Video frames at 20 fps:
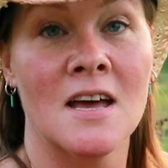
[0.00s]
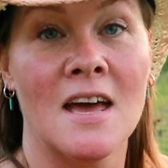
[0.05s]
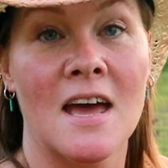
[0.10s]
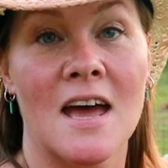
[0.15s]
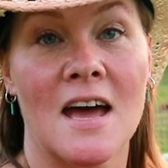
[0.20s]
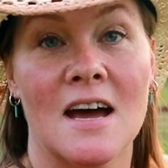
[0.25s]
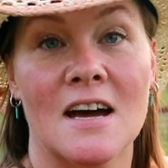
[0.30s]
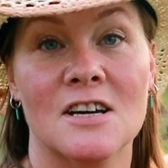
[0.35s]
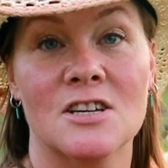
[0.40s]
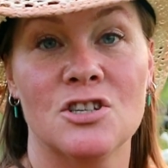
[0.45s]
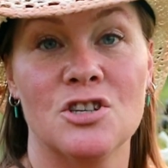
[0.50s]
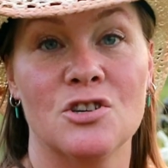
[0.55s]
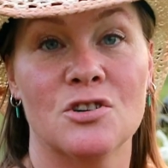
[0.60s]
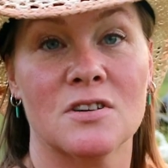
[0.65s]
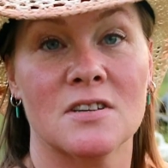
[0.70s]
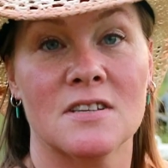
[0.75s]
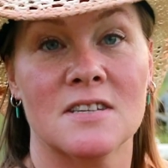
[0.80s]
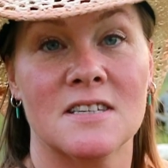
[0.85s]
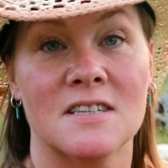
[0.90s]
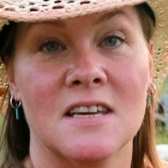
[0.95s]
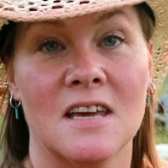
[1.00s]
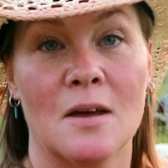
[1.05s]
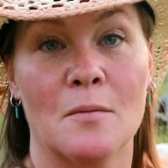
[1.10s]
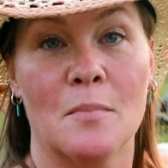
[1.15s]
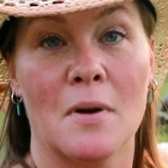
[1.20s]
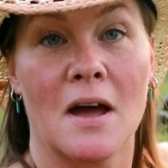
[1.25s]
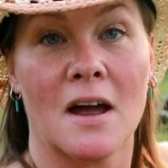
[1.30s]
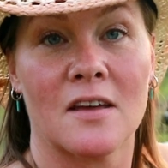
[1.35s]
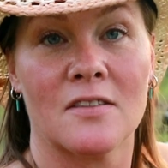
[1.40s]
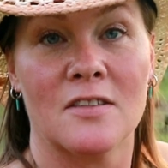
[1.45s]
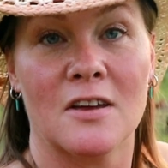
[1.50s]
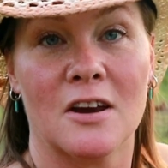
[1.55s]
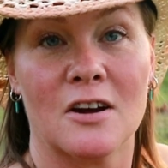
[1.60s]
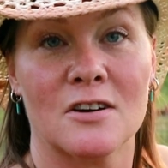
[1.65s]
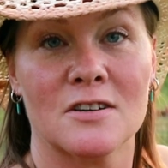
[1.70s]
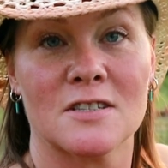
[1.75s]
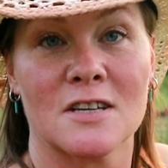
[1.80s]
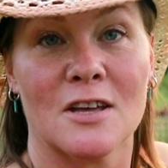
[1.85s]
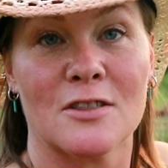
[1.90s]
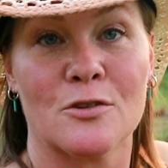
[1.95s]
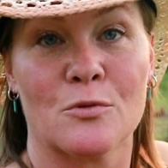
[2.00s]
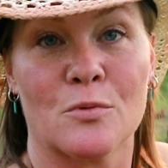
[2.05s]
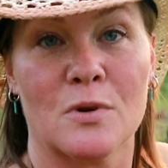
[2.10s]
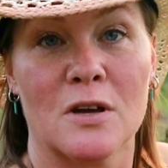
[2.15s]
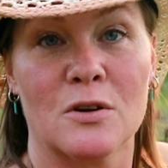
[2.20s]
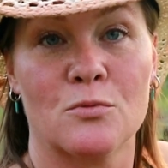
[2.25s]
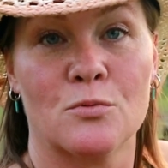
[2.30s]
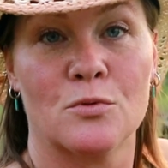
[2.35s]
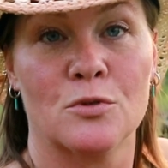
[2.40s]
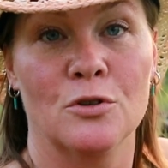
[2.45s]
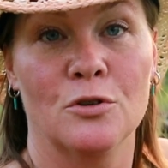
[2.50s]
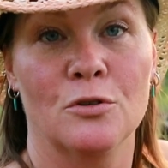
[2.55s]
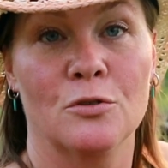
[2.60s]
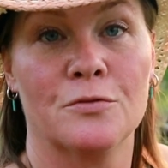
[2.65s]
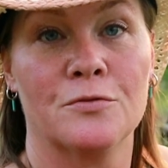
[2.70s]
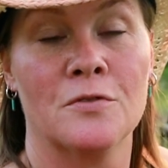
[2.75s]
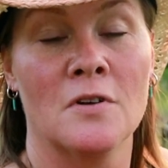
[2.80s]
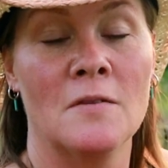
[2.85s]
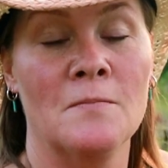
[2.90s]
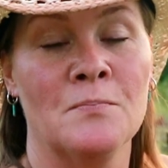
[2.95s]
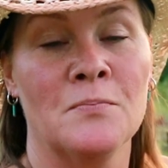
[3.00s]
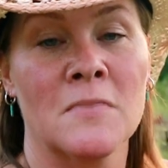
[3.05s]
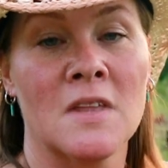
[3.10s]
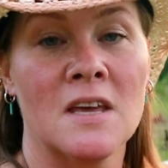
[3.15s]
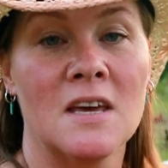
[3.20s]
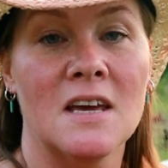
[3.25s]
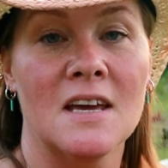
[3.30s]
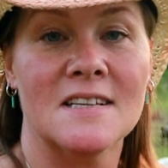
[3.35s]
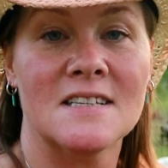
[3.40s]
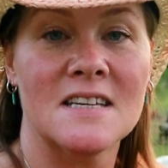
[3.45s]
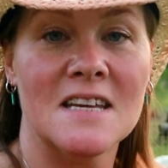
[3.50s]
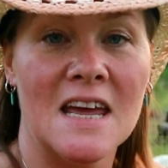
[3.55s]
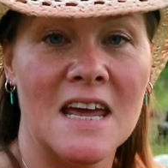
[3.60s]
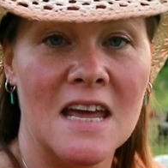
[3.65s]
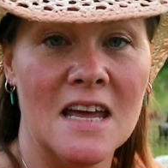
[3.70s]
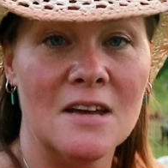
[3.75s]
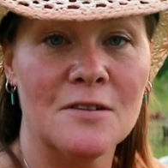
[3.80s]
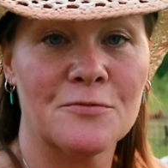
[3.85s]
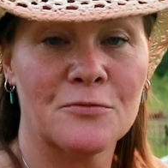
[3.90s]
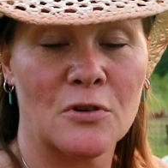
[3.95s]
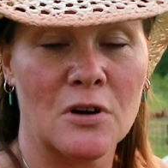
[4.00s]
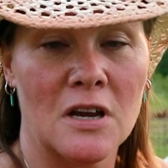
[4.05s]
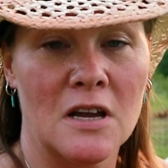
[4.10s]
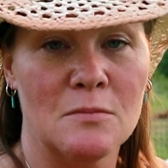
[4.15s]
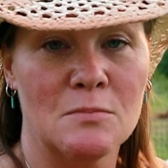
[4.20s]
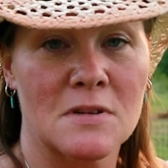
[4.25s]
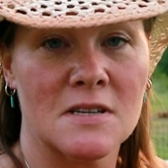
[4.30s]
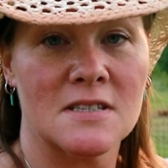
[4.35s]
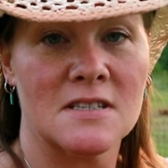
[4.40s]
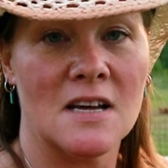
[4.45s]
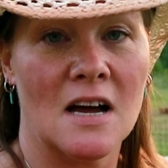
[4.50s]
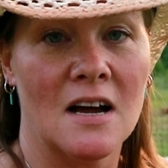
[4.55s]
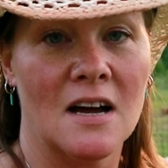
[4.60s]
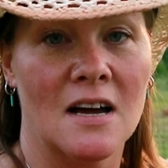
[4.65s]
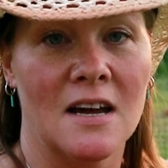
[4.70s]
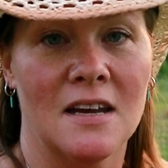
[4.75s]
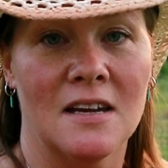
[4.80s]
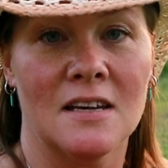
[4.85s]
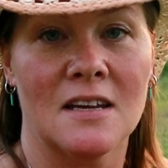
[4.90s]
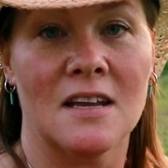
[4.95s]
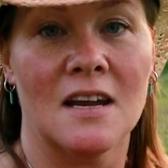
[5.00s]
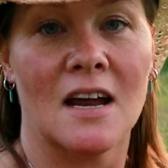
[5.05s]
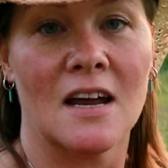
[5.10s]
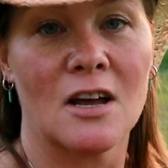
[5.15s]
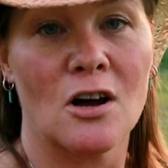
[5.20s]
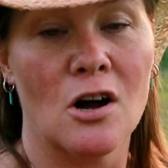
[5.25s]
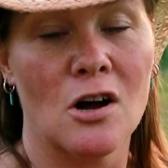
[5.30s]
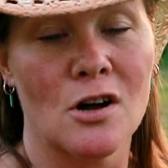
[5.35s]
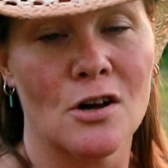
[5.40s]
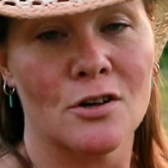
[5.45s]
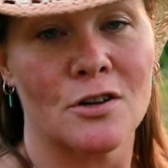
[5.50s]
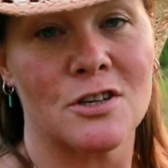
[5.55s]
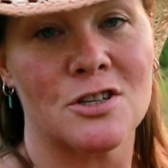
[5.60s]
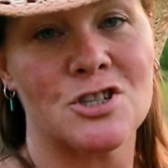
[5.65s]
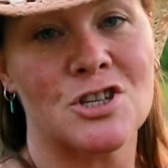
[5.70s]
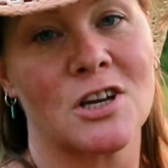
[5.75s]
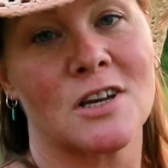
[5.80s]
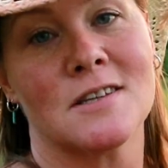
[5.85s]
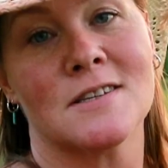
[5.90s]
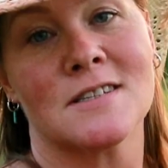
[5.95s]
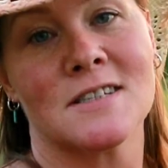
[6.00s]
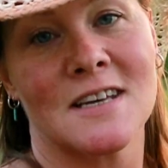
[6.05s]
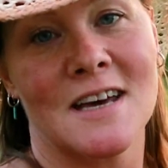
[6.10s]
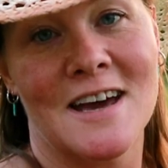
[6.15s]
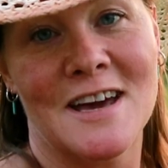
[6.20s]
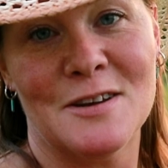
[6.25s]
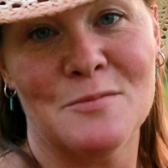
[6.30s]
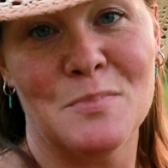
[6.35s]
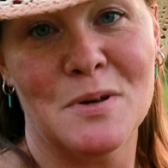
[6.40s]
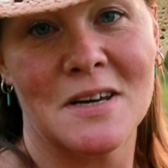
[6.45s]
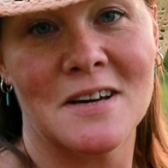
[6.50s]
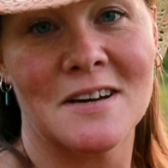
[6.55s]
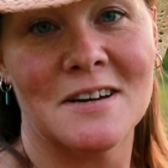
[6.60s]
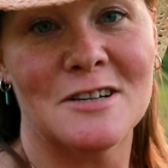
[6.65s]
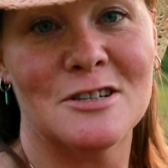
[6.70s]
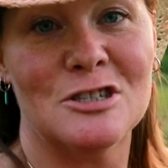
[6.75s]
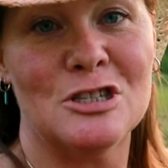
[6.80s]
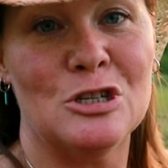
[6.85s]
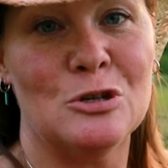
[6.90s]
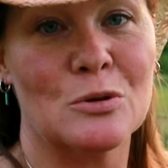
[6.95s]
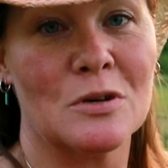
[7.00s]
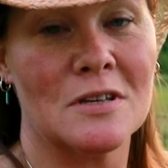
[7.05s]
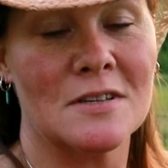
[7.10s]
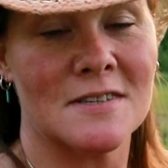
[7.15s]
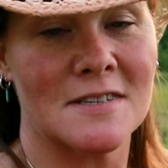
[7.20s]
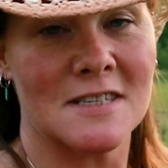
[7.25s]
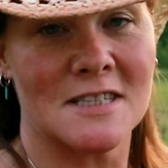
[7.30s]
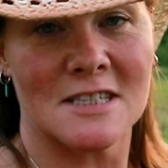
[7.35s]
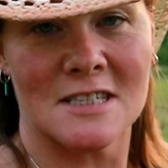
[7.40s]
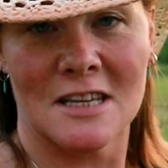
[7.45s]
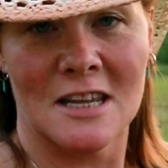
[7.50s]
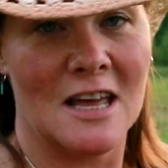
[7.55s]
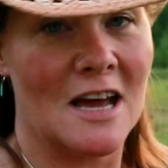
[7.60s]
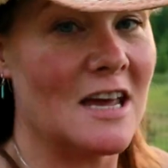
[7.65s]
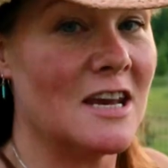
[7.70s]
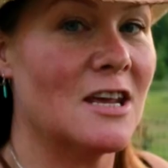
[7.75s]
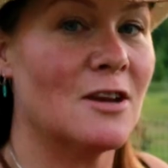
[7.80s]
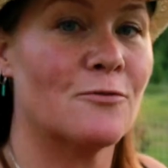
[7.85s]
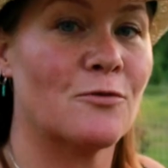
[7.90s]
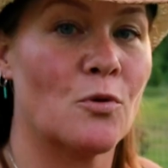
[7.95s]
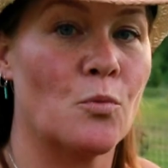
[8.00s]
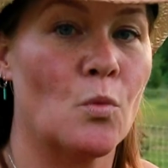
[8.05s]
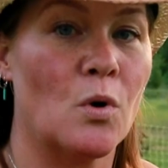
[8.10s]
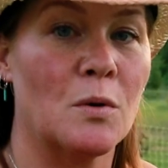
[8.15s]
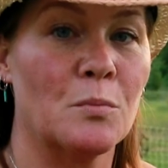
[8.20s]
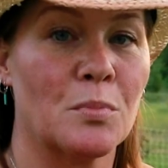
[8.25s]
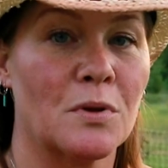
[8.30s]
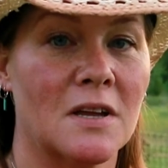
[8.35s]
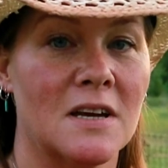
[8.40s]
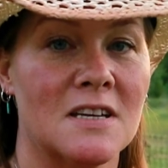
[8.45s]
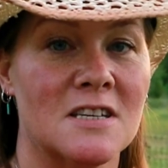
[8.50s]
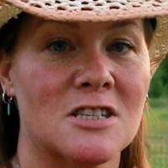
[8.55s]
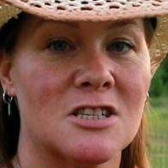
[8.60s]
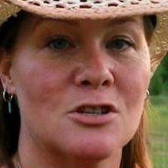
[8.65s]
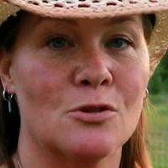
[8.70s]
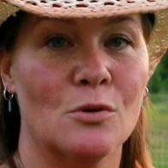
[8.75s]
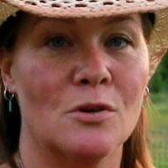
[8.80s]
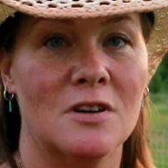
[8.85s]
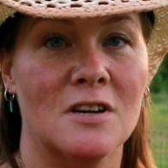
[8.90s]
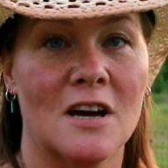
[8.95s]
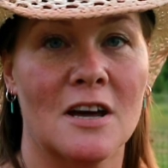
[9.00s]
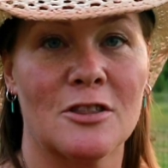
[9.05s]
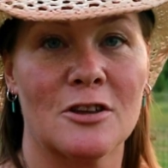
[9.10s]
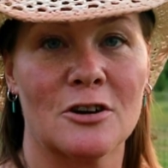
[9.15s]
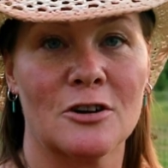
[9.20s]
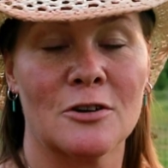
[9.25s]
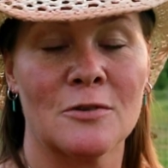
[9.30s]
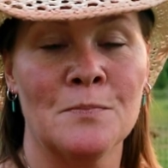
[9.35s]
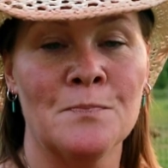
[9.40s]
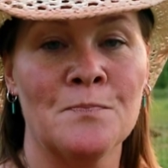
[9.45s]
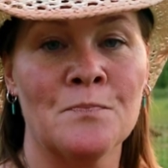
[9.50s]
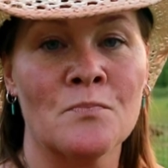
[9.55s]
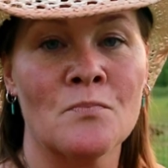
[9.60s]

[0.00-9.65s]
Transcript: As you can see it back there, it's got the red roof. It's an A-frame design, and I call it a chicken sled because you can slide it from one place to another.